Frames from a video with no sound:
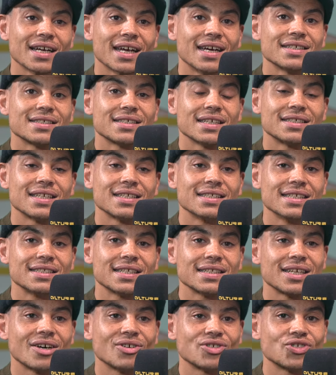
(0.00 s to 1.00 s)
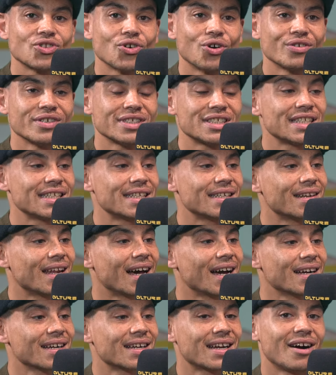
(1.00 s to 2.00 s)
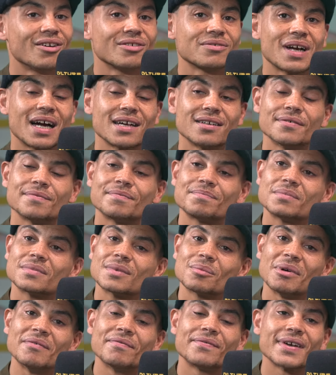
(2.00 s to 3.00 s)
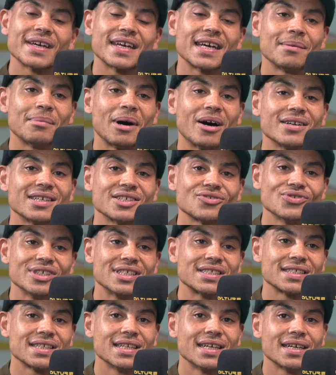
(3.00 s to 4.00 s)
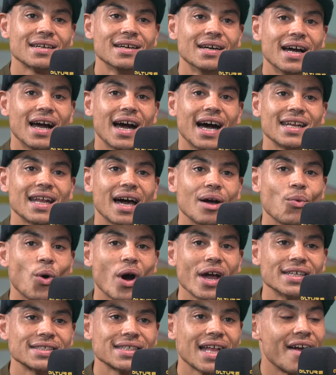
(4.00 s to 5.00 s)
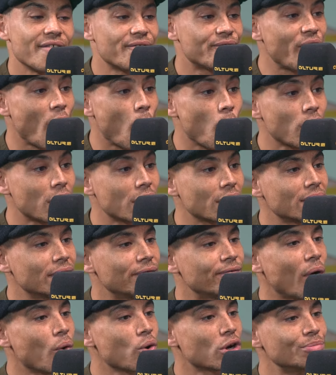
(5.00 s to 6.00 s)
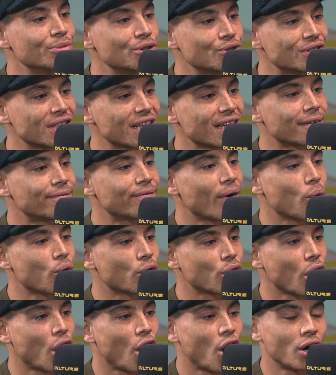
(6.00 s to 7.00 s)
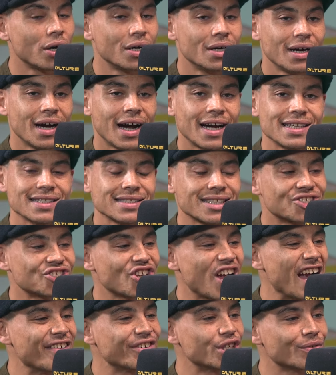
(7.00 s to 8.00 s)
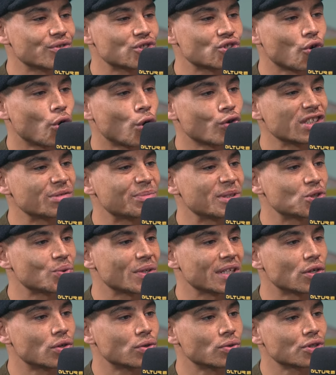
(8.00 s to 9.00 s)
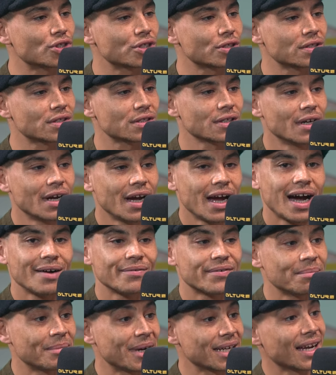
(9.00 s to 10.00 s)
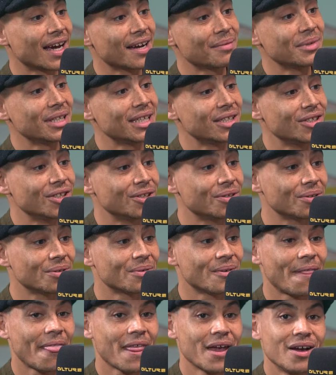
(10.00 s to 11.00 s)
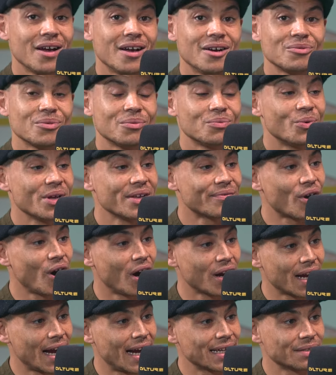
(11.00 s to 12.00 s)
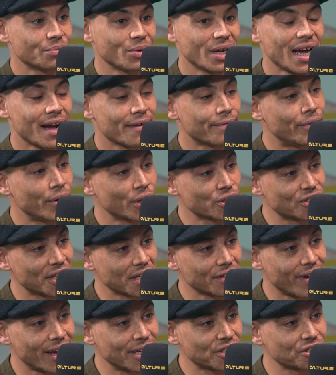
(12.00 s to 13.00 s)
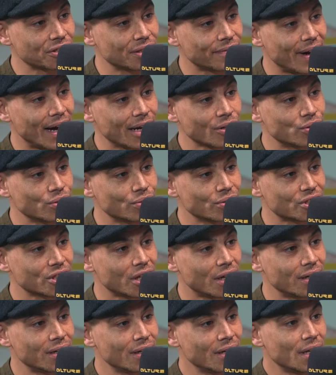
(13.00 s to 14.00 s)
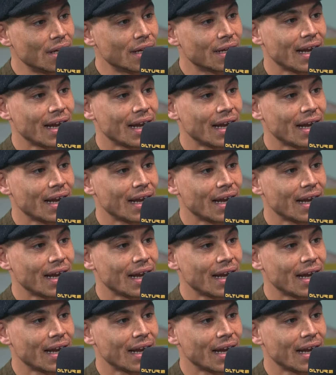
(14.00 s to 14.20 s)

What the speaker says: It's a need to tell stories, isn't it? Like I've kind of been thinking about this recently, and like what is like folk music, folklore, and it's the sharing of stories between cultures. Yeah. And for a man like me and you, we've got we're like first generation of our culture. Yeah.